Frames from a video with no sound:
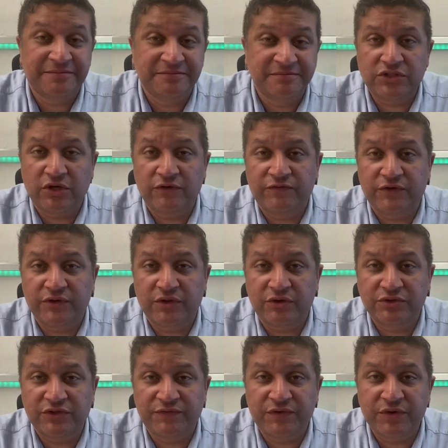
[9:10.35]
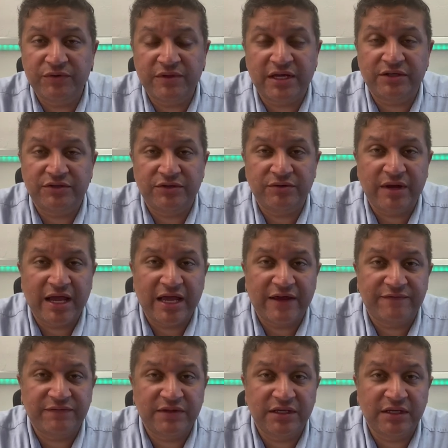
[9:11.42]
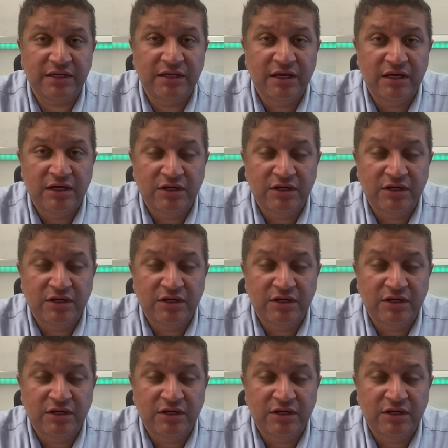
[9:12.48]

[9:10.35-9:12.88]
So for those of you that do have the